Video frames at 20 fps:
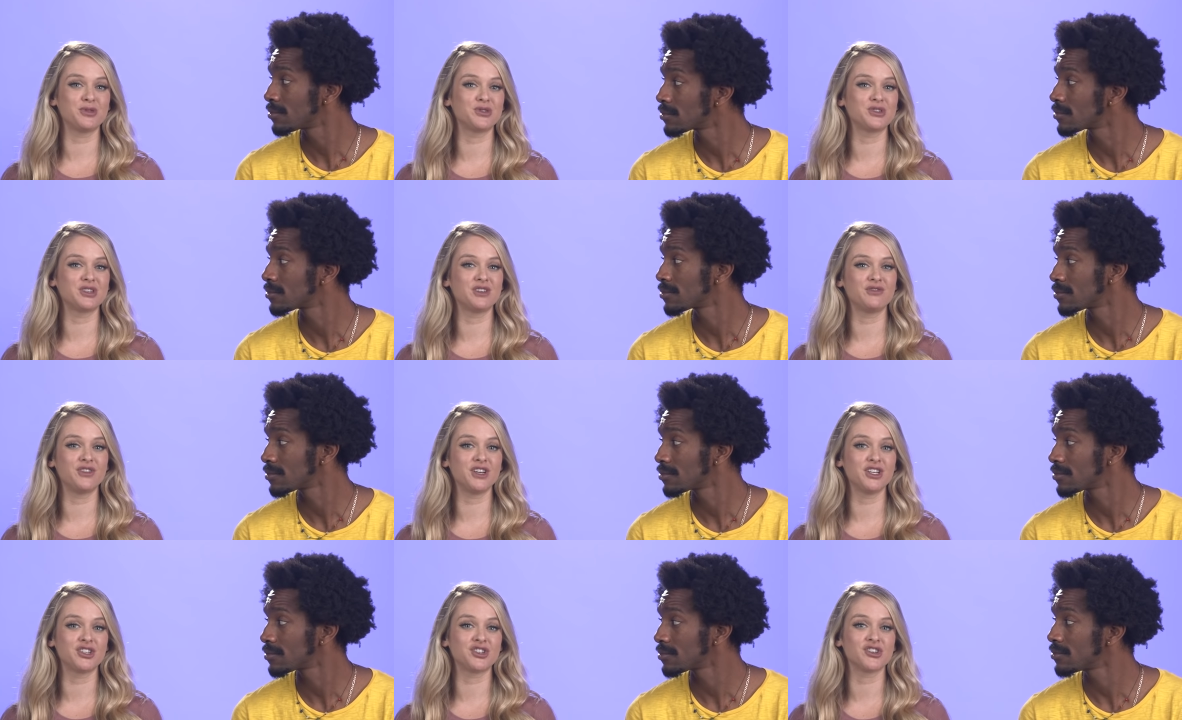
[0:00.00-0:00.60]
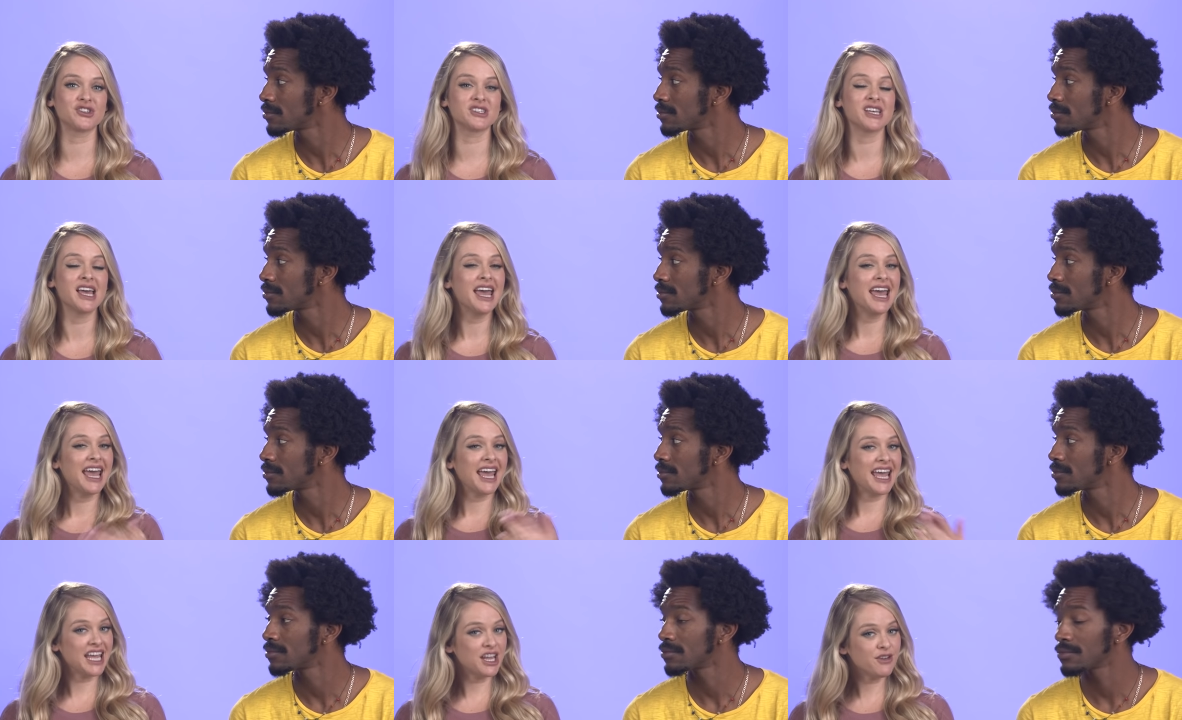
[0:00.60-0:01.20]
Speaker 1: boosted features
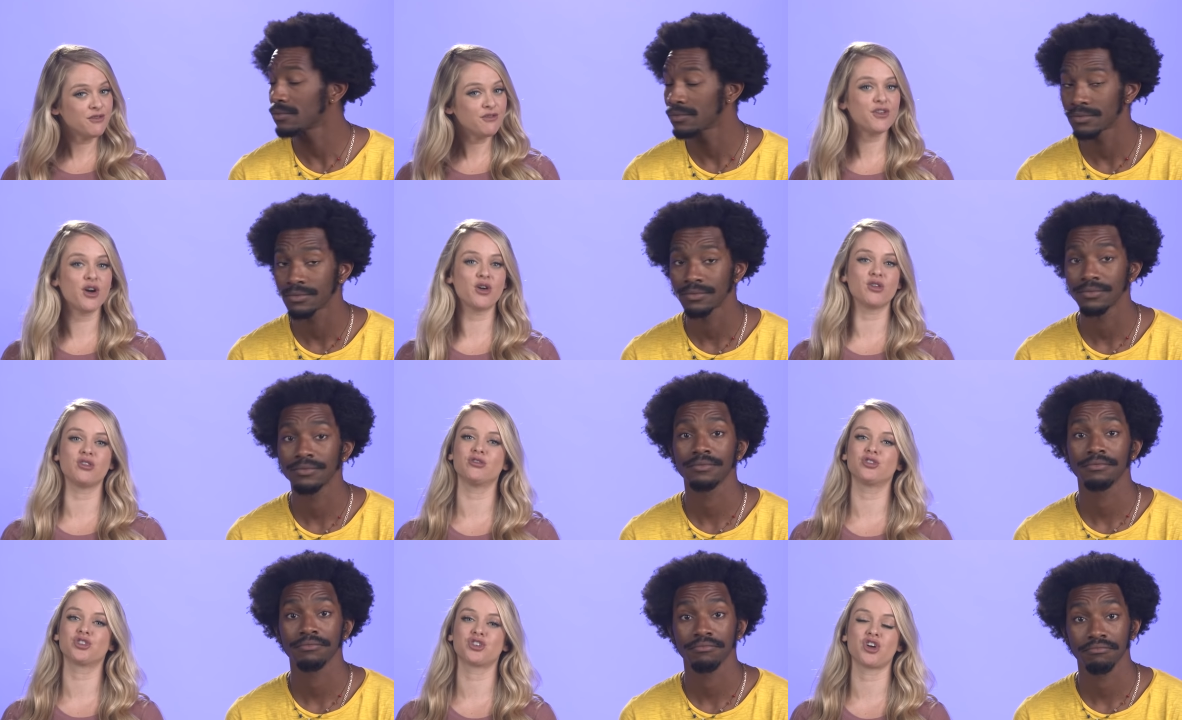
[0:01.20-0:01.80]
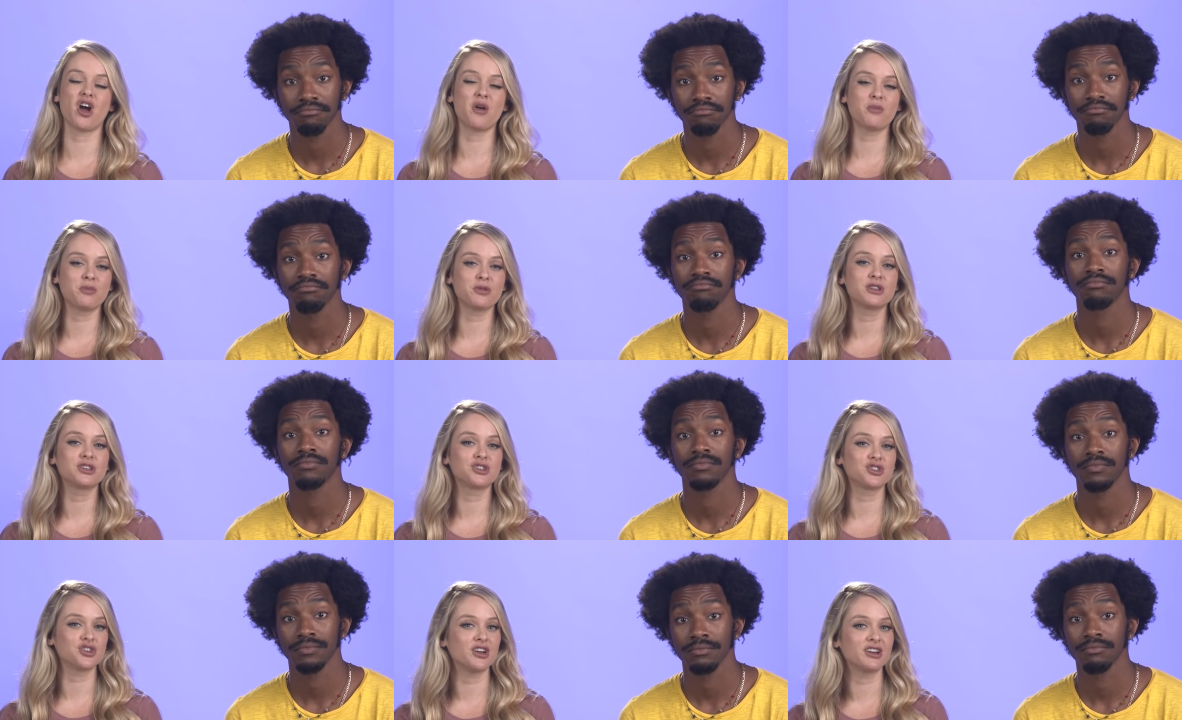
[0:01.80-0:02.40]
in Photoshop
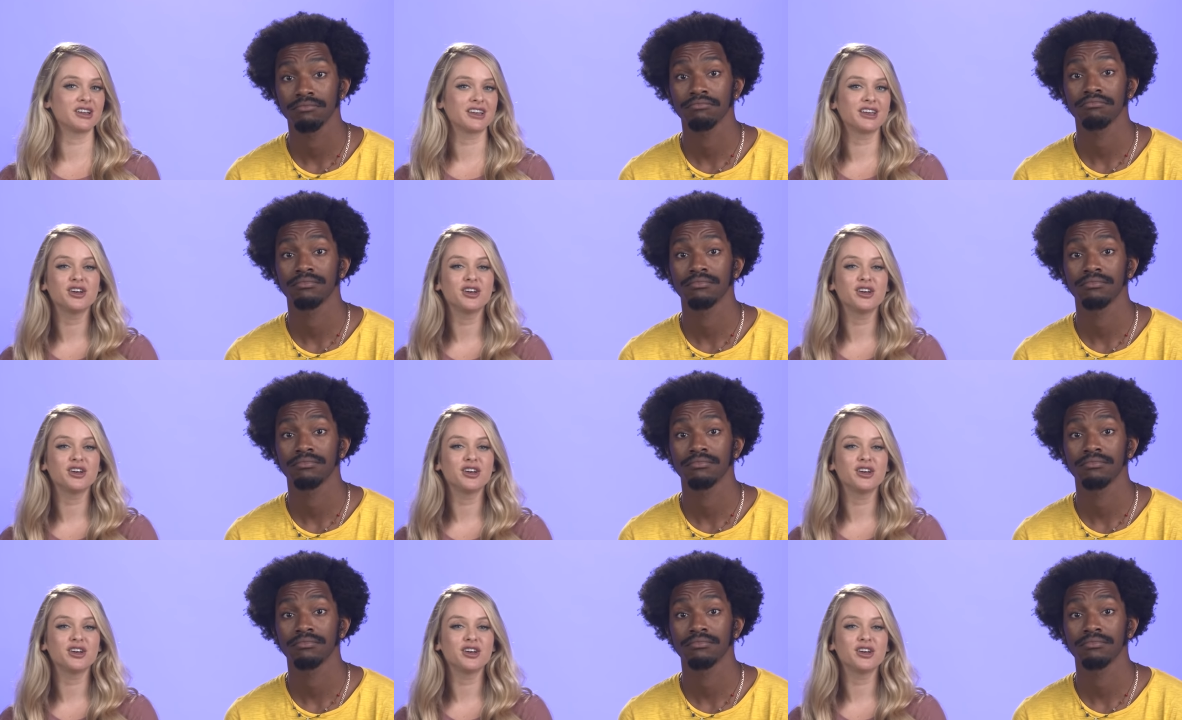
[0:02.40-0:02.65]
with Sean